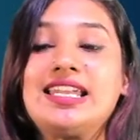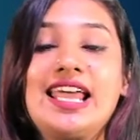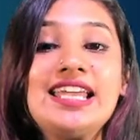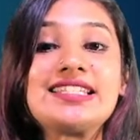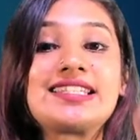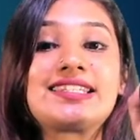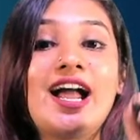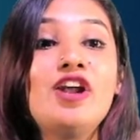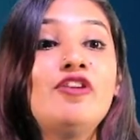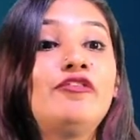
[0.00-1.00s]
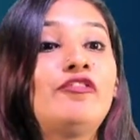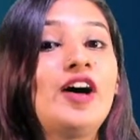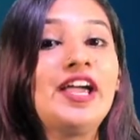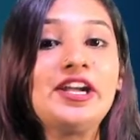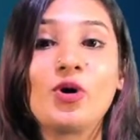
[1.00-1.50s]
the
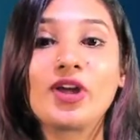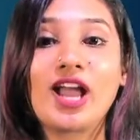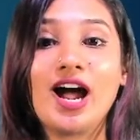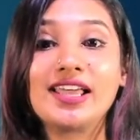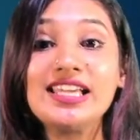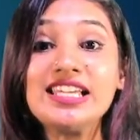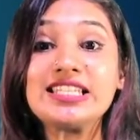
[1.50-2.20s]
sulfide ore aanu